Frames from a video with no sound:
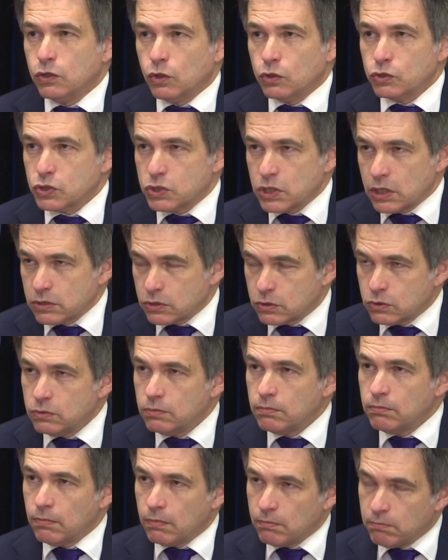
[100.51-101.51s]
not just
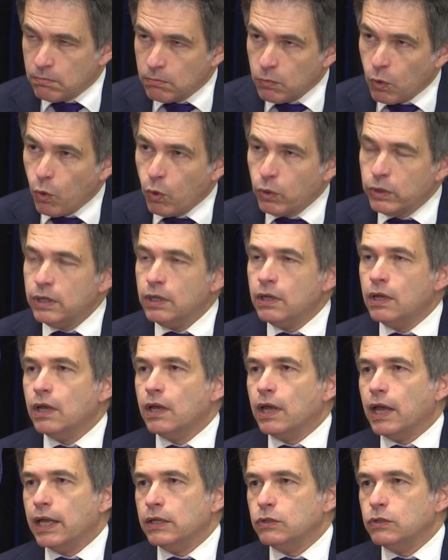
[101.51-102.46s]
to mourn